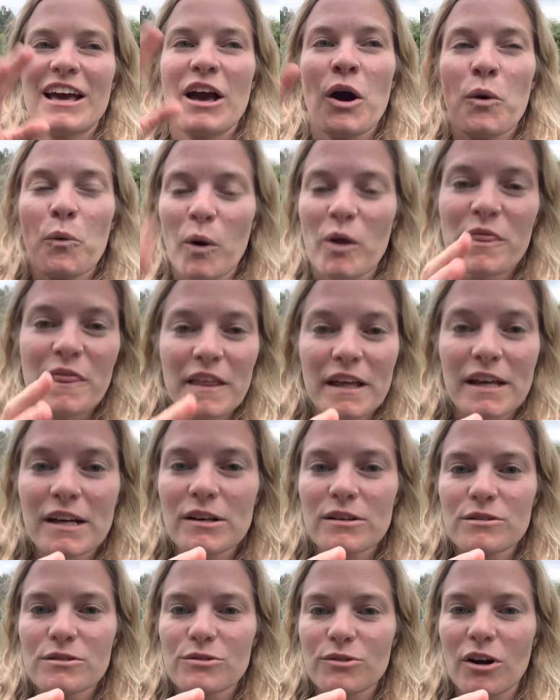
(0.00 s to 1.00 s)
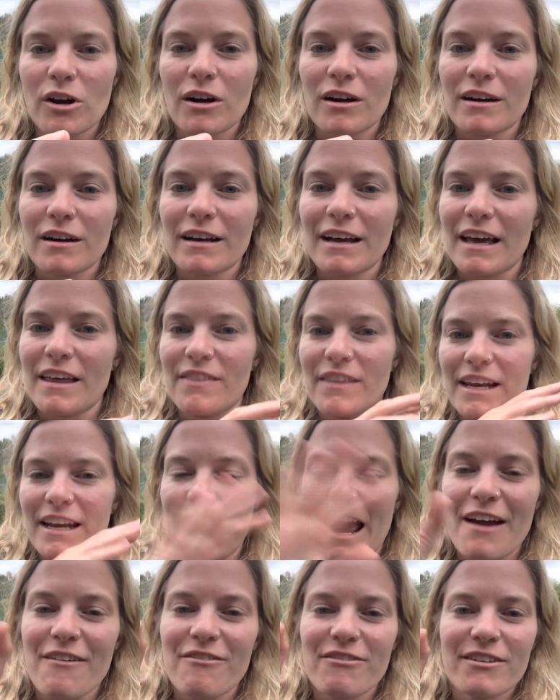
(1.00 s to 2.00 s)
one thing goes wrong and then
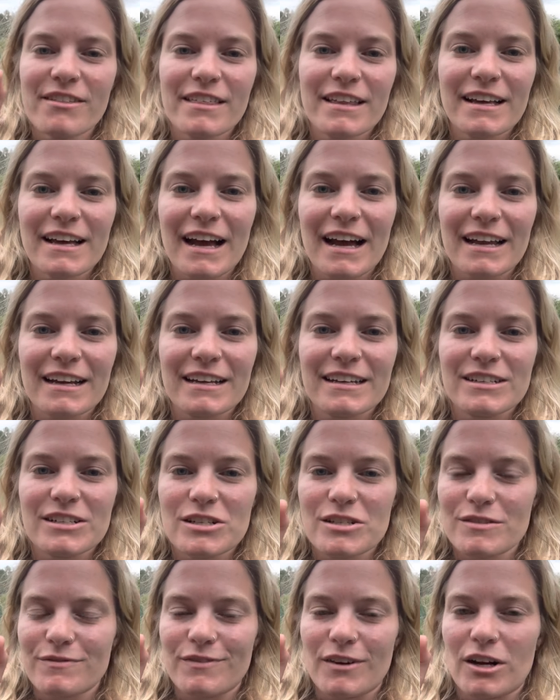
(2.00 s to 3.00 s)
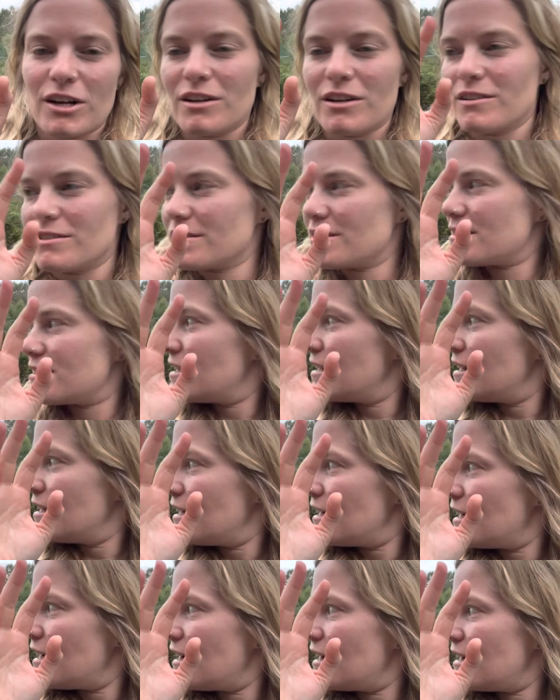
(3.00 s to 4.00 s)
everything kind of just falls
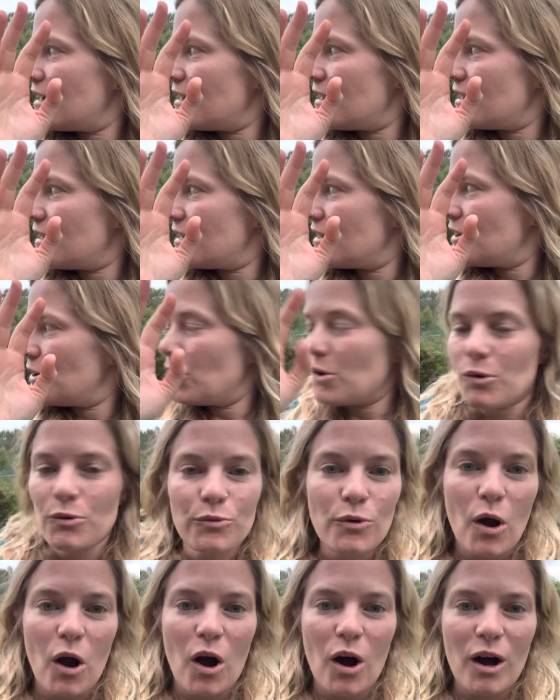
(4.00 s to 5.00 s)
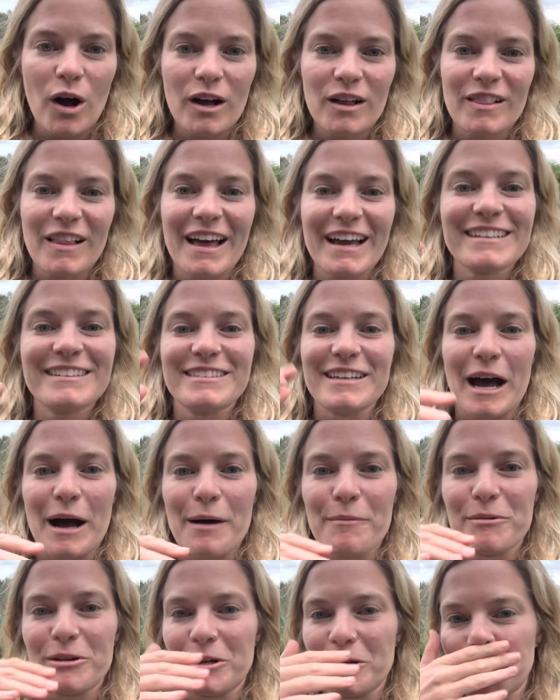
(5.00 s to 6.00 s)
wrong like
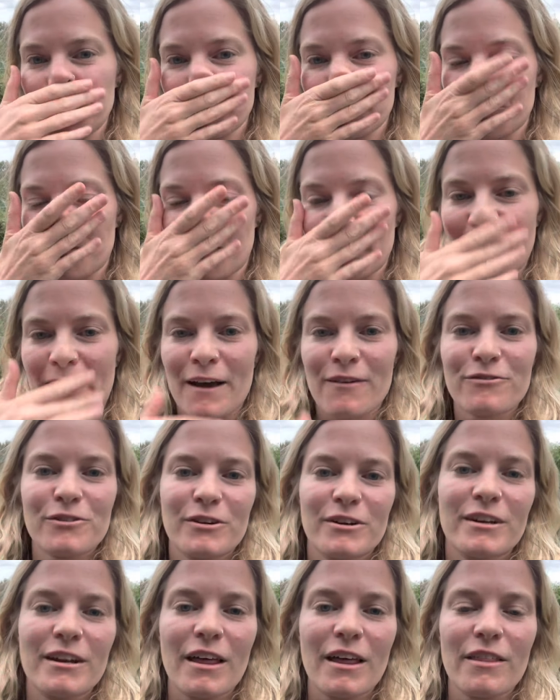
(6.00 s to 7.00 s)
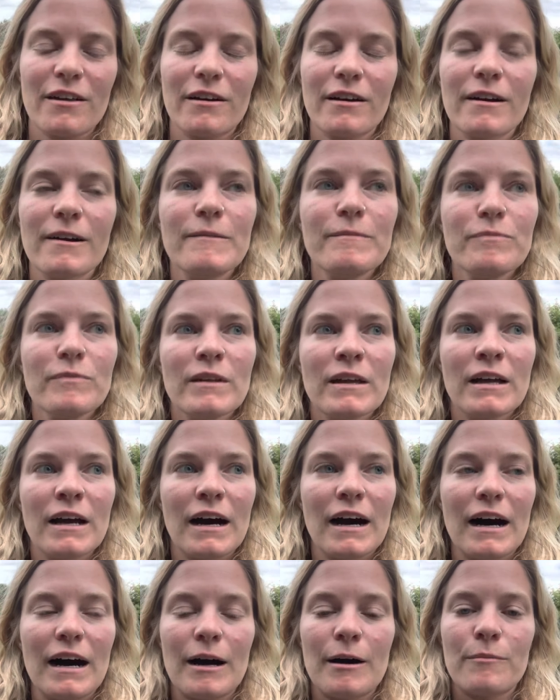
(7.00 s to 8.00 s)
dominoes, one after another.
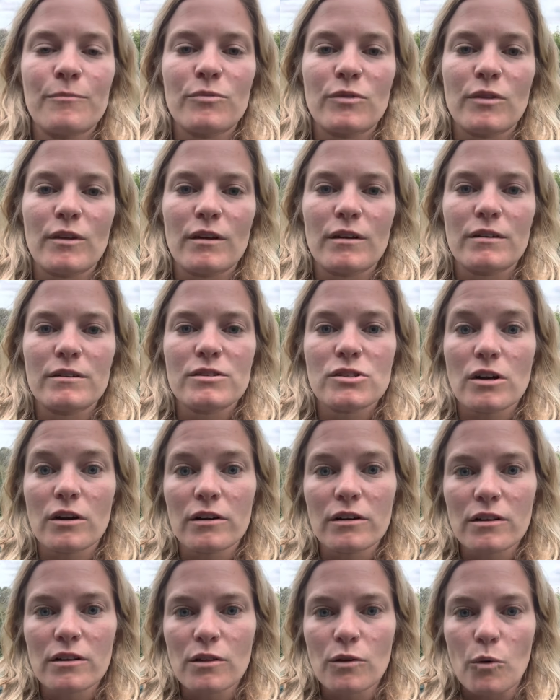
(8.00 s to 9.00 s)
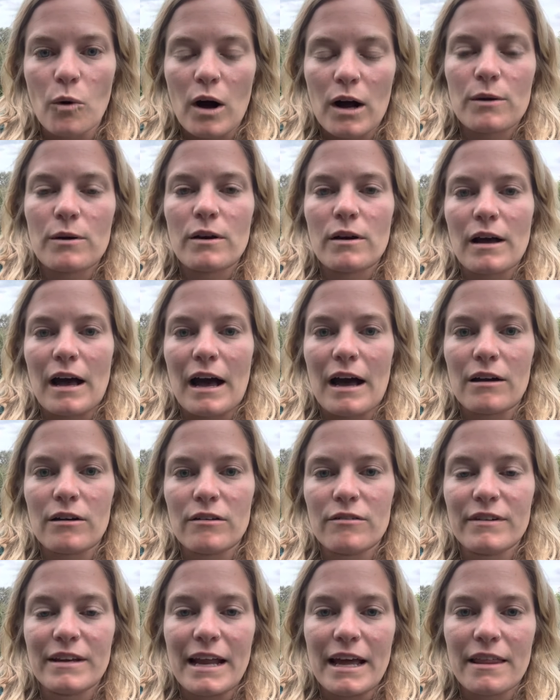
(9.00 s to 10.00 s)
The start of the walk out
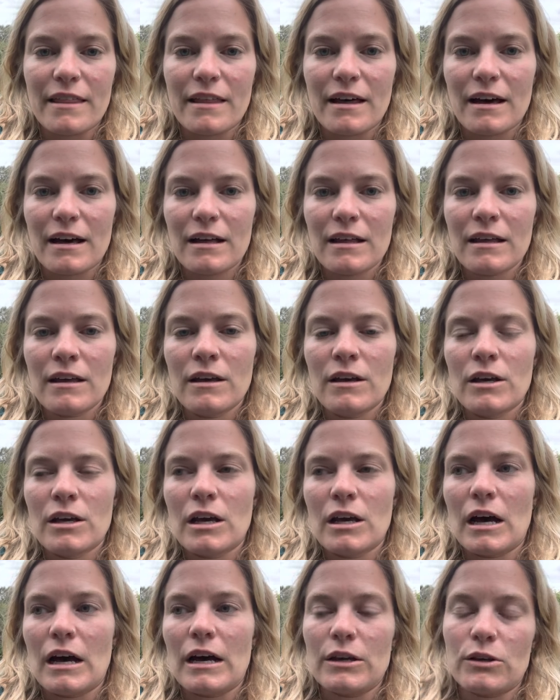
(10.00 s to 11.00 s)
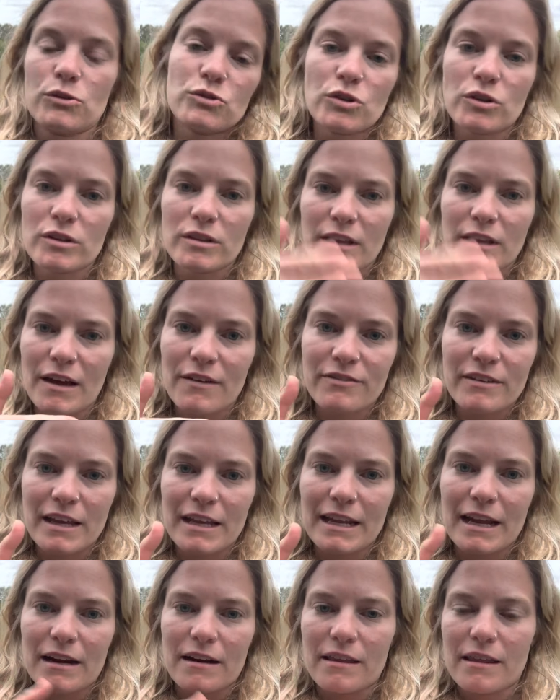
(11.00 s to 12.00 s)
of Neda, you turn left
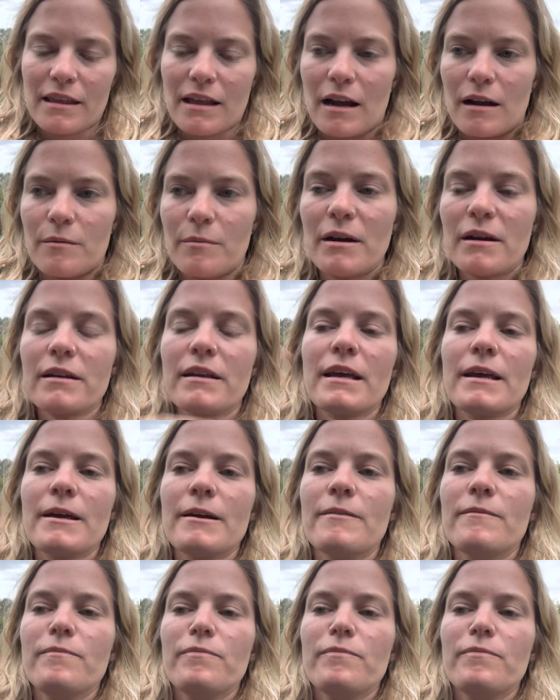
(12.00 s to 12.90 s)
heading out of the albergue.